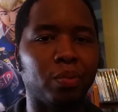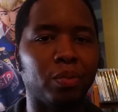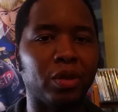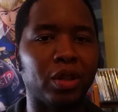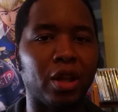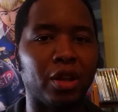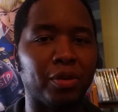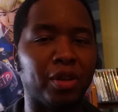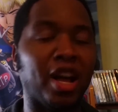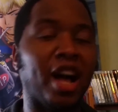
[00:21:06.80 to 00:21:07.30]

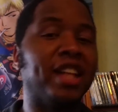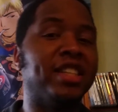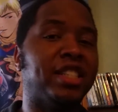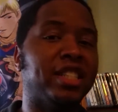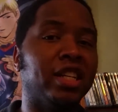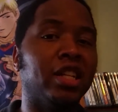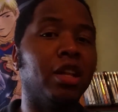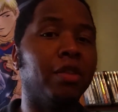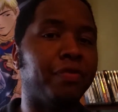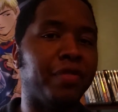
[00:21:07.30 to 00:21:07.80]

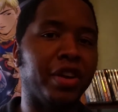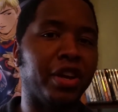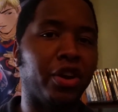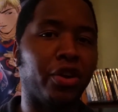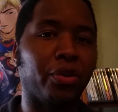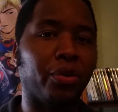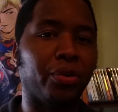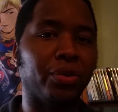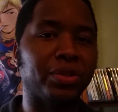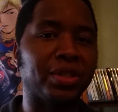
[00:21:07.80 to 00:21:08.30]
Godzilla
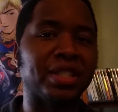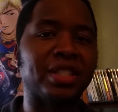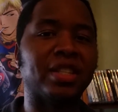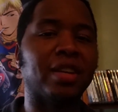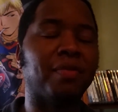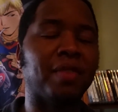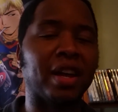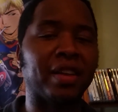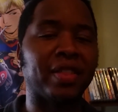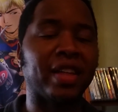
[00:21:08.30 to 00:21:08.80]
figures and
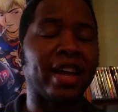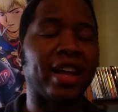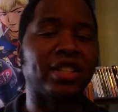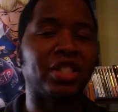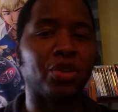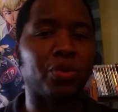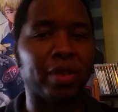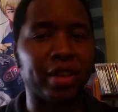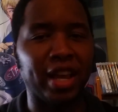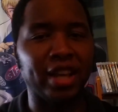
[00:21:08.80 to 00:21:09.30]
stuff like
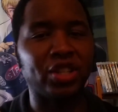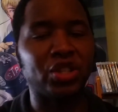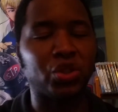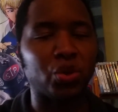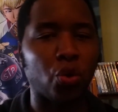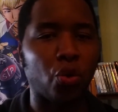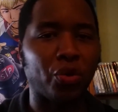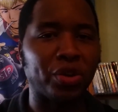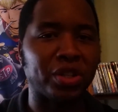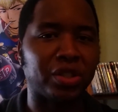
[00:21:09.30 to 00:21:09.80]
that. So each
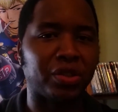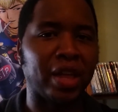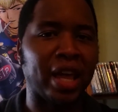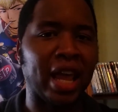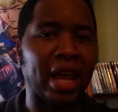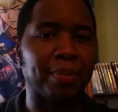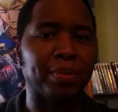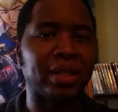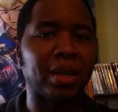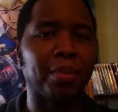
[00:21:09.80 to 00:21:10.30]
store is
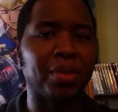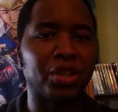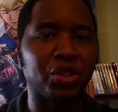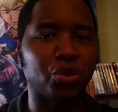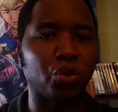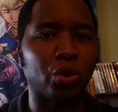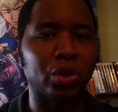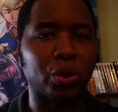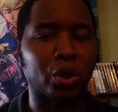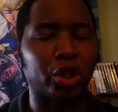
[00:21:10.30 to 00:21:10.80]
themed. Some of the
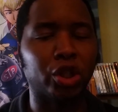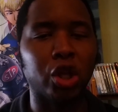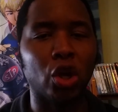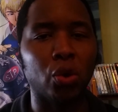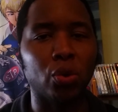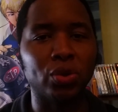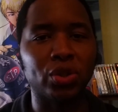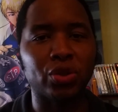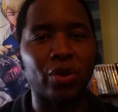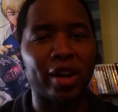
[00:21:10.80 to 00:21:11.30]
stores are
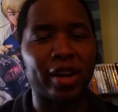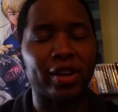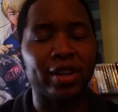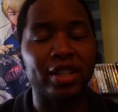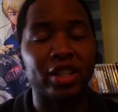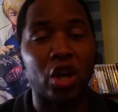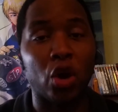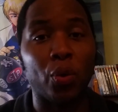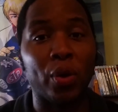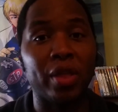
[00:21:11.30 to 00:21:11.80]
closed, so I
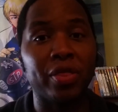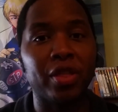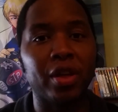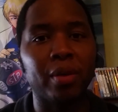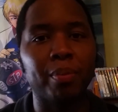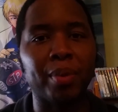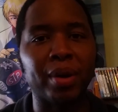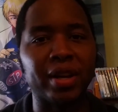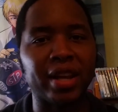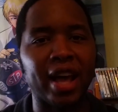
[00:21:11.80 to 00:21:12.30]
couldn't go in
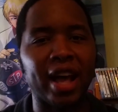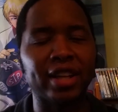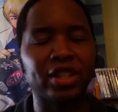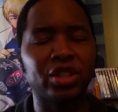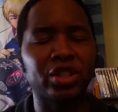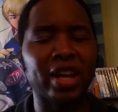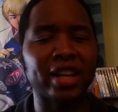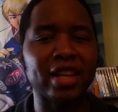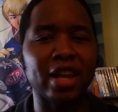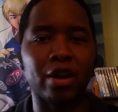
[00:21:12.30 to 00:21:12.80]
them. But yeah, I
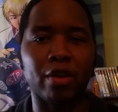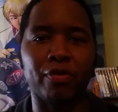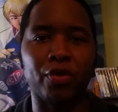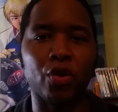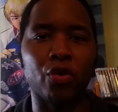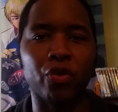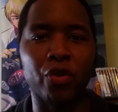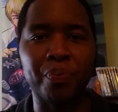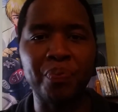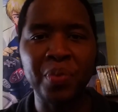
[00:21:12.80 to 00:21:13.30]
checked out a
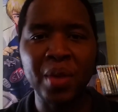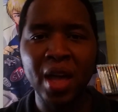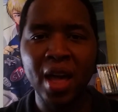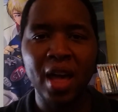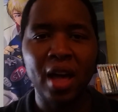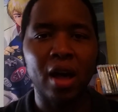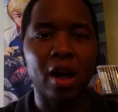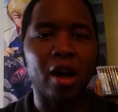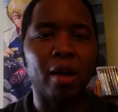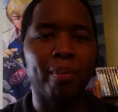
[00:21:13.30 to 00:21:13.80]
few of them.
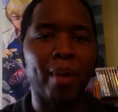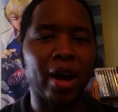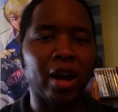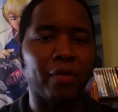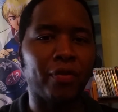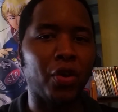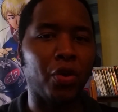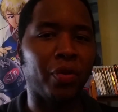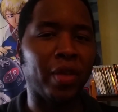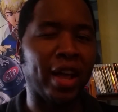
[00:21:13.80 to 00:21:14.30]
Bought a
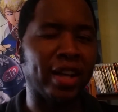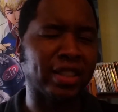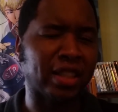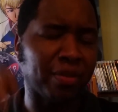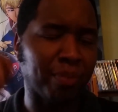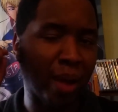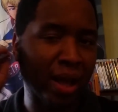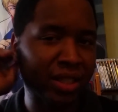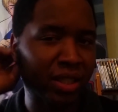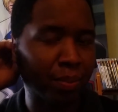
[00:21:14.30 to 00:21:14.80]
few things. I
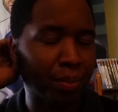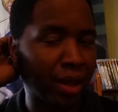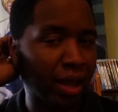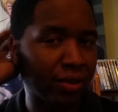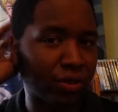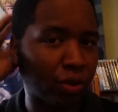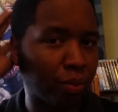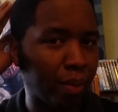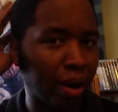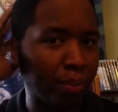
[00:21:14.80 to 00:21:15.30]
bought some
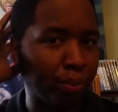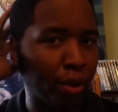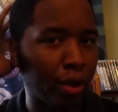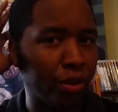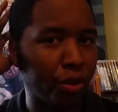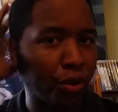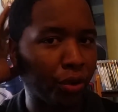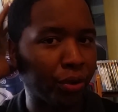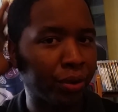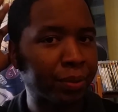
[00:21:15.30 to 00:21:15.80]
gifts for my
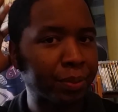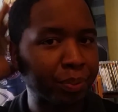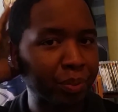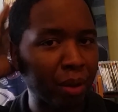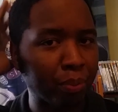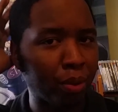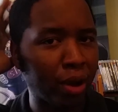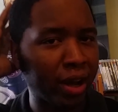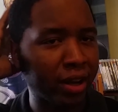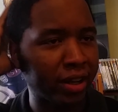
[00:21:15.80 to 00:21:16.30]
brother. I
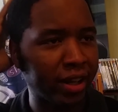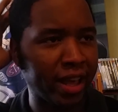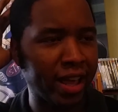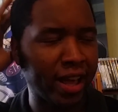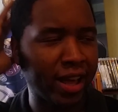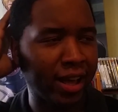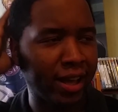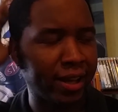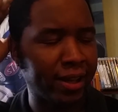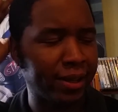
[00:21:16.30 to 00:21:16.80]
bought
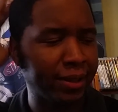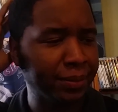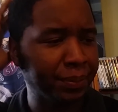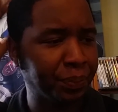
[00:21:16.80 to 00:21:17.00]
I